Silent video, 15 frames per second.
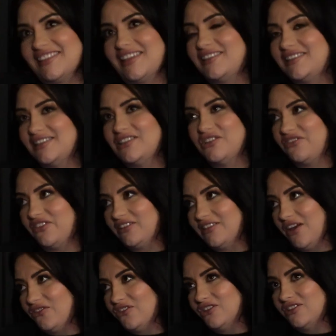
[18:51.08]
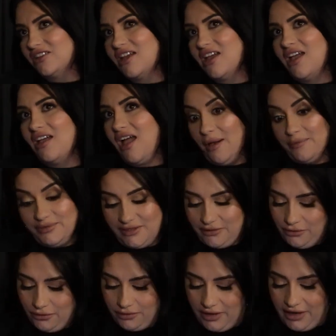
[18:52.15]
It's a different level.
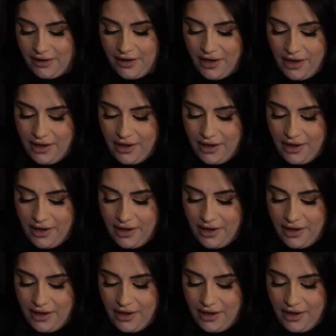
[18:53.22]
Absolutely.